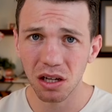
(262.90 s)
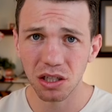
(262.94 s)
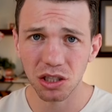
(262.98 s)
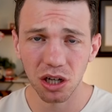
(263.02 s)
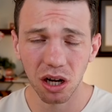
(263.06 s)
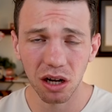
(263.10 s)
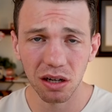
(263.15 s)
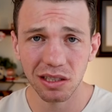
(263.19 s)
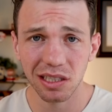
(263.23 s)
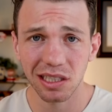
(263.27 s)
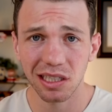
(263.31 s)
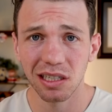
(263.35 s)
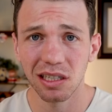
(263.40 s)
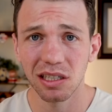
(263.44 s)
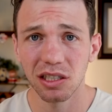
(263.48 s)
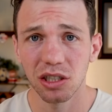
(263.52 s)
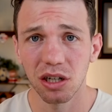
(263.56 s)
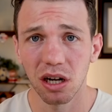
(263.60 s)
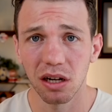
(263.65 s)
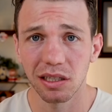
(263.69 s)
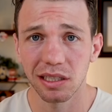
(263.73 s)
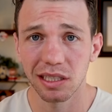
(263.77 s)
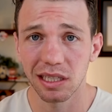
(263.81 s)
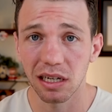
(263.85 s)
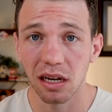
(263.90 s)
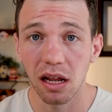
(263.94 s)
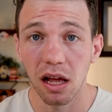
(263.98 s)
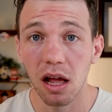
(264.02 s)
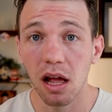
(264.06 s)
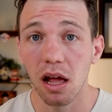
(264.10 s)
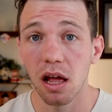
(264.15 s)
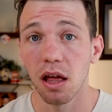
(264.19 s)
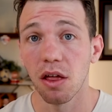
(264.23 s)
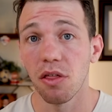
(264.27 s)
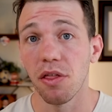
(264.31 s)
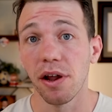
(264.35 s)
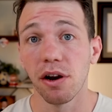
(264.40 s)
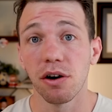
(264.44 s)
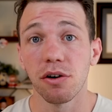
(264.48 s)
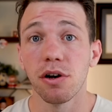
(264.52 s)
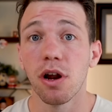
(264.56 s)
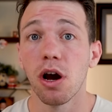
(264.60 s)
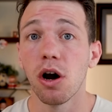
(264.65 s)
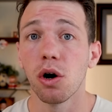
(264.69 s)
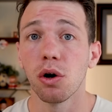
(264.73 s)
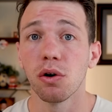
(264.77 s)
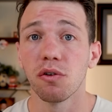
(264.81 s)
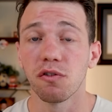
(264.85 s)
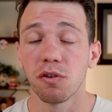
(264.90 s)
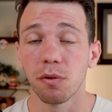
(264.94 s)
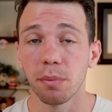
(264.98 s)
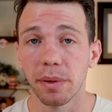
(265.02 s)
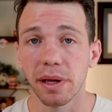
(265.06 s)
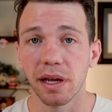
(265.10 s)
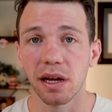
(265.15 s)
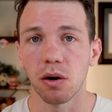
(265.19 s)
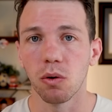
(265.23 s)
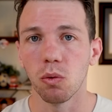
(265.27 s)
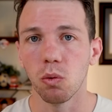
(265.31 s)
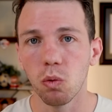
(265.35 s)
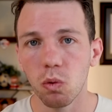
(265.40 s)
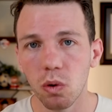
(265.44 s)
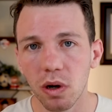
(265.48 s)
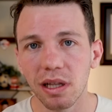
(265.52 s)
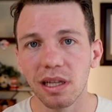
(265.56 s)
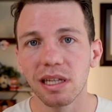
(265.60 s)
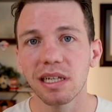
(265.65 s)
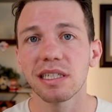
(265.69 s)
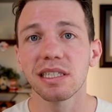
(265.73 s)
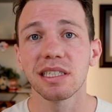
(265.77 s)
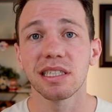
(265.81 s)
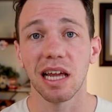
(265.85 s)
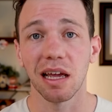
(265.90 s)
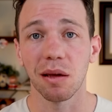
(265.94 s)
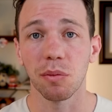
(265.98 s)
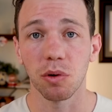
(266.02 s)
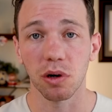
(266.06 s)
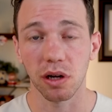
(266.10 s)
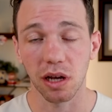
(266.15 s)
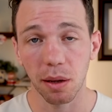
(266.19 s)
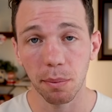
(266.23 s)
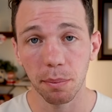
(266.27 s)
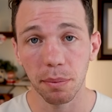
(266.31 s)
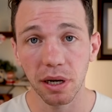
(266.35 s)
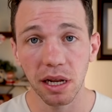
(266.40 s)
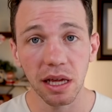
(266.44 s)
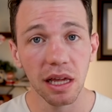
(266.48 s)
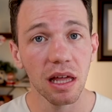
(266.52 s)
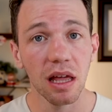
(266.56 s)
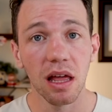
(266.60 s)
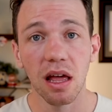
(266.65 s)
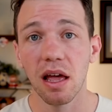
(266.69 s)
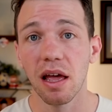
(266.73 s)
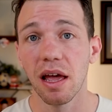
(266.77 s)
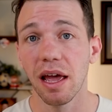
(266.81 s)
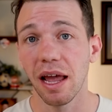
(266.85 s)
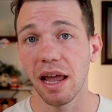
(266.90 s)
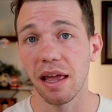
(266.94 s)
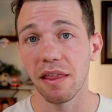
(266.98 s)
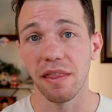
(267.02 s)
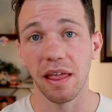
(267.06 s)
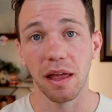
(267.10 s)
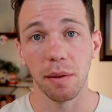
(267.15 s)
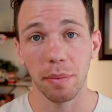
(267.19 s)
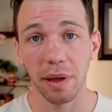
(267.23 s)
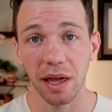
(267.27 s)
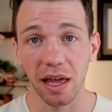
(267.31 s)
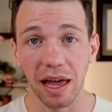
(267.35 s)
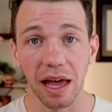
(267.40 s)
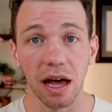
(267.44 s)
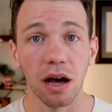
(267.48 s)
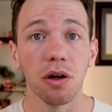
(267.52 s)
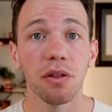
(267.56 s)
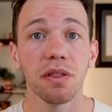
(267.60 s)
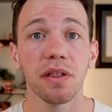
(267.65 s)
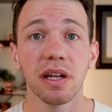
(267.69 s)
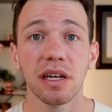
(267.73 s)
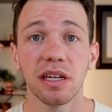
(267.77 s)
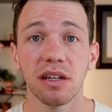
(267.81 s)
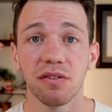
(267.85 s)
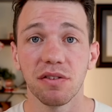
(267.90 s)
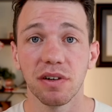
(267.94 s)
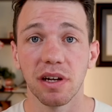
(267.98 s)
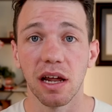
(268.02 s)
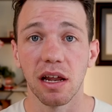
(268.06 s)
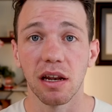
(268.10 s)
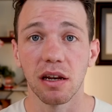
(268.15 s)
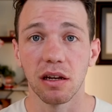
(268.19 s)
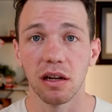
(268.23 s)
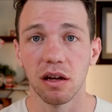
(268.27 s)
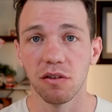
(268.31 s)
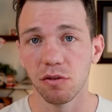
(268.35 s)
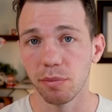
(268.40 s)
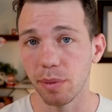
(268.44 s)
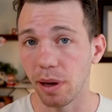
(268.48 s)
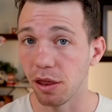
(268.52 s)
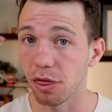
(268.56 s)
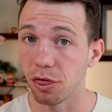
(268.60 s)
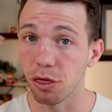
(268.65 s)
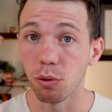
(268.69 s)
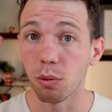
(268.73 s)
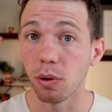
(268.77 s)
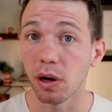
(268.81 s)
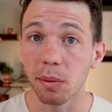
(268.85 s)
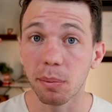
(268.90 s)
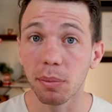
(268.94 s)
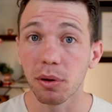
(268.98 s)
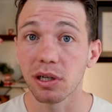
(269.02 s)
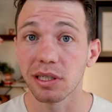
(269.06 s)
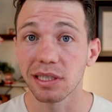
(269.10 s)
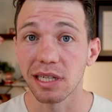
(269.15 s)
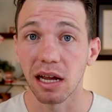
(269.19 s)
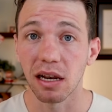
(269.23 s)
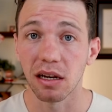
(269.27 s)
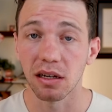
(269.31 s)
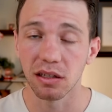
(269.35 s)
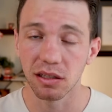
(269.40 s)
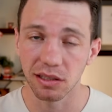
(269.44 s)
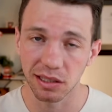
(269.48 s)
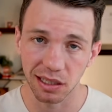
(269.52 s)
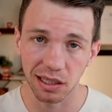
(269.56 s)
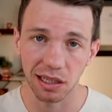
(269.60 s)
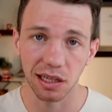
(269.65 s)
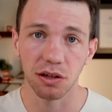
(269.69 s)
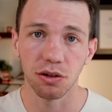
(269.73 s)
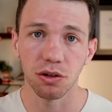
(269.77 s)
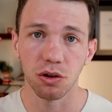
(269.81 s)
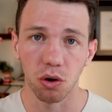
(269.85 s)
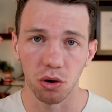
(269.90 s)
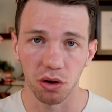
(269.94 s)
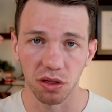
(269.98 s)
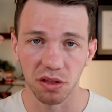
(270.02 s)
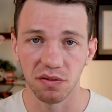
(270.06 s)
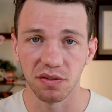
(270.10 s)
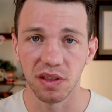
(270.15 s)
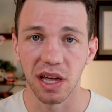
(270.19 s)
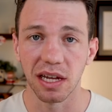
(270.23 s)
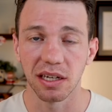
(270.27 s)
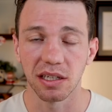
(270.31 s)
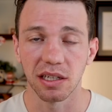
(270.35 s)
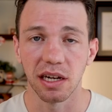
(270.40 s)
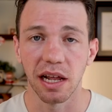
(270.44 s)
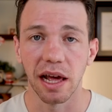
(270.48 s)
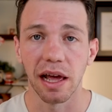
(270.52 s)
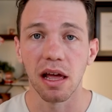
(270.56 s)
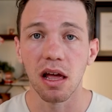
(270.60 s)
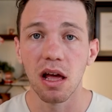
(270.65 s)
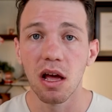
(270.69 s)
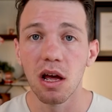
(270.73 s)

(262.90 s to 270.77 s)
Johnson & Johnson, they are known for being a really stable company and they pay a healthy dividend of about 3%. It's a little north of that today.